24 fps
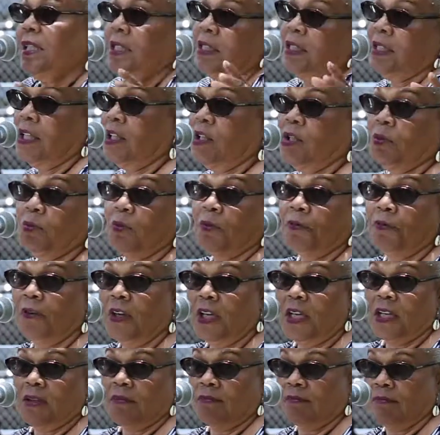said you were
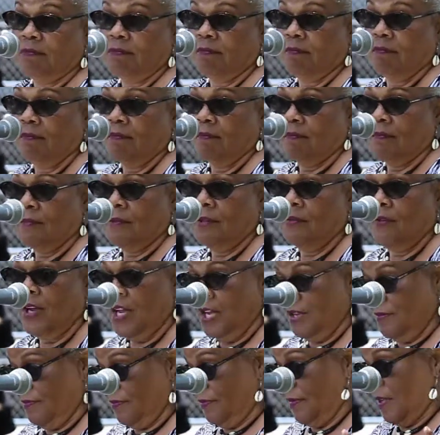free, right?